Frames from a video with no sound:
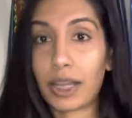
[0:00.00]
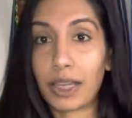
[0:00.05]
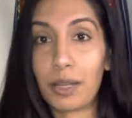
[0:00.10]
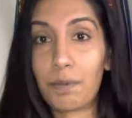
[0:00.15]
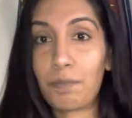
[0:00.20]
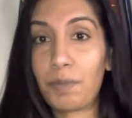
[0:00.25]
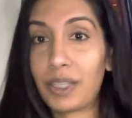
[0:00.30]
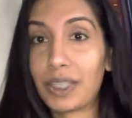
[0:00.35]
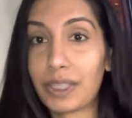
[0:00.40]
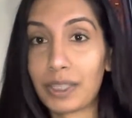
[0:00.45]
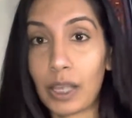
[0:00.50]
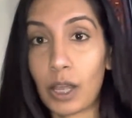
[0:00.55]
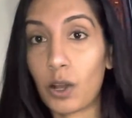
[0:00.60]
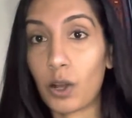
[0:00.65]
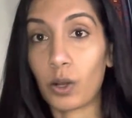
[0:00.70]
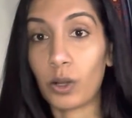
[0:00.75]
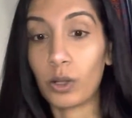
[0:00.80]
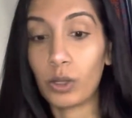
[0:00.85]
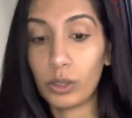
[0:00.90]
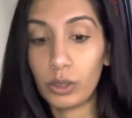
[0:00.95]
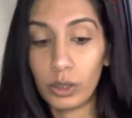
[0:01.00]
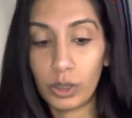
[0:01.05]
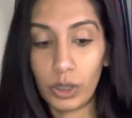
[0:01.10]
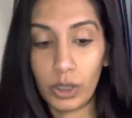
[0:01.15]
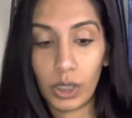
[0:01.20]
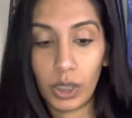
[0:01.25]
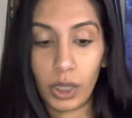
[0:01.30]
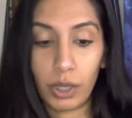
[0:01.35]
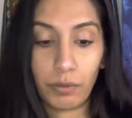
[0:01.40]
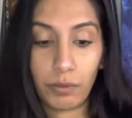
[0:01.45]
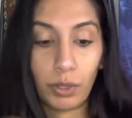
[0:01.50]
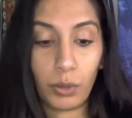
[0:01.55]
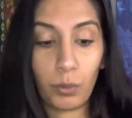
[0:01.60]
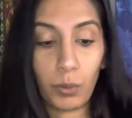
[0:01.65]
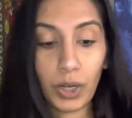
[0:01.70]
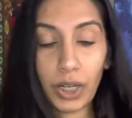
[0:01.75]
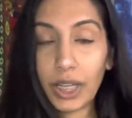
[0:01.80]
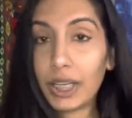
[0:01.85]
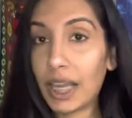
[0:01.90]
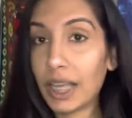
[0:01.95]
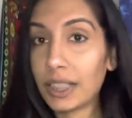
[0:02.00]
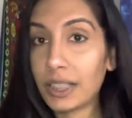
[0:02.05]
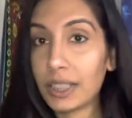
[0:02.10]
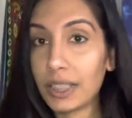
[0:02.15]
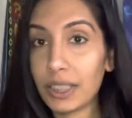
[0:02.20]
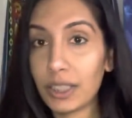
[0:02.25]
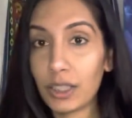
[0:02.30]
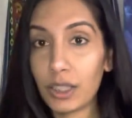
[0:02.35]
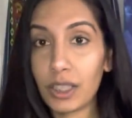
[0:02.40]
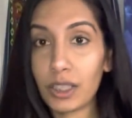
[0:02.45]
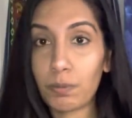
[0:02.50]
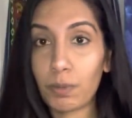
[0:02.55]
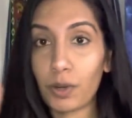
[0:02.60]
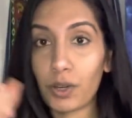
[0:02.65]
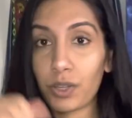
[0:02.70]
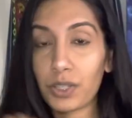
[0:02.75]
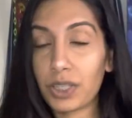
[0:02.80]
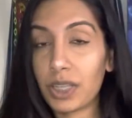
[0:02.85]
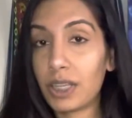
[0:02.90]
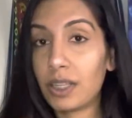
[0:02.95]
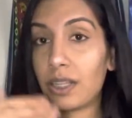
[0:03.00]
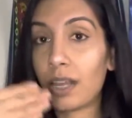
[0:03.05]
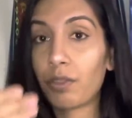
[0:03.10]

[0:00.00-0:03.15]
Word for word: going to be single. If you weren't connected to this person,